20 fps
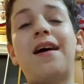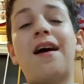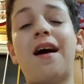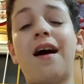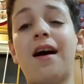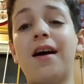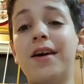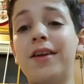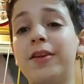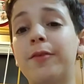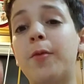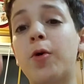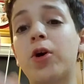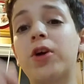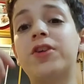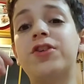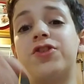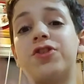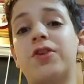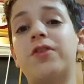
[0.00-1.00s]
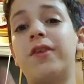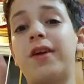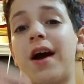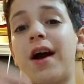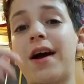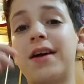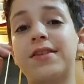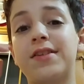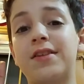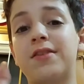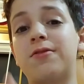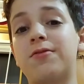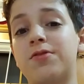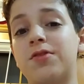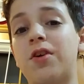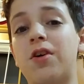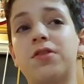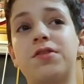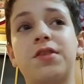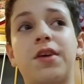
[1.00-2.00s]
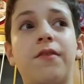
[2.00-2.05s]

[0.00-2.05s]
uh, in the morning to show you guys the results.